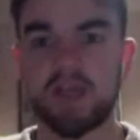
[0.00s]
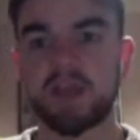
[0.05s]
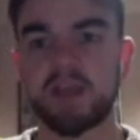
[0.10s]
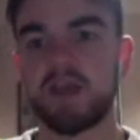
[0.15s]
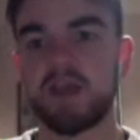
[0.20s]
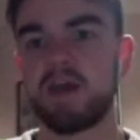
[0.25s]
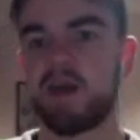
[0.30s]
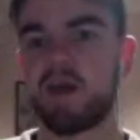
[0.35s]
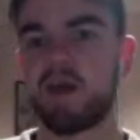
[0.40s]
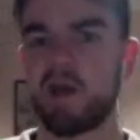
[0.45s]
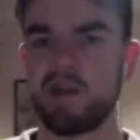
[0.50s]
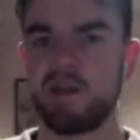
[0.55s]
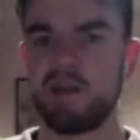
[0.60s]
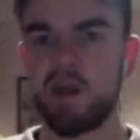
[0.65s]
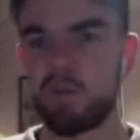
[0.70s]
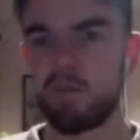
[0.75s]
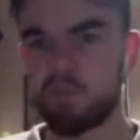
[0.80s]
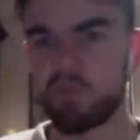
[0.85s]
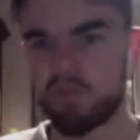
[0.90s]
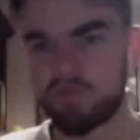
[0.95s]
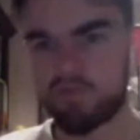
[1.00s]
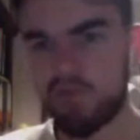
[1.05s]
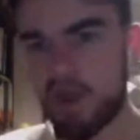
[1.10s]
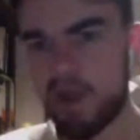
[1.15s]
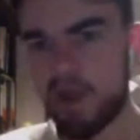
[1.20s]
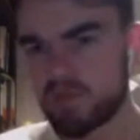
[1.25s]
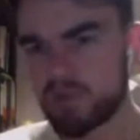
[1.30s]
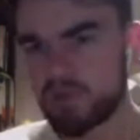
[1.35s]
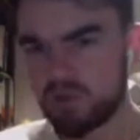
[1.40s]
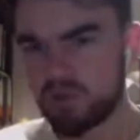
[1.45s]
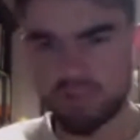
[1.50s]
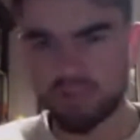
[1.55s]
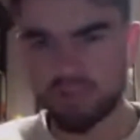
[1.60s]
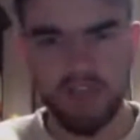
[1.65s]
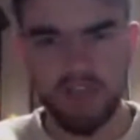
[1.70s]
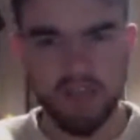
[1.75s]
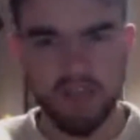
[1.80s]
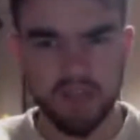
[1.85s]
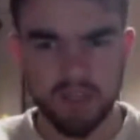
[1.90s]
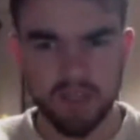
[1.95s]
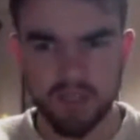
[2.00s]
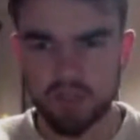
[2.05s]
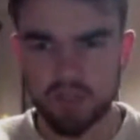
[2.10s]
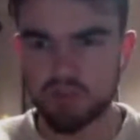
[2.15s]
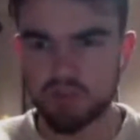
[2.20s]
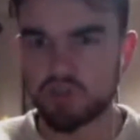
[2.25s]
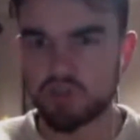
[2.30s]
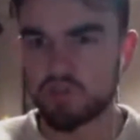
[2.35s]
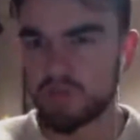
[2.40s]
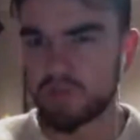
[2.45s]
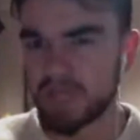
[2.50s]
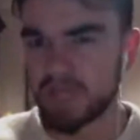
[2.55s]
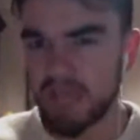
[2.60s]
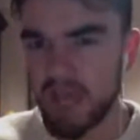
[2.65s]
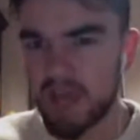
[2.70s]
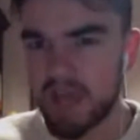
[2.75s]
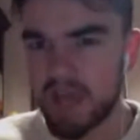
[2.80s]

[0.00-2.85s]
a number of reps you'd say that you should be getting,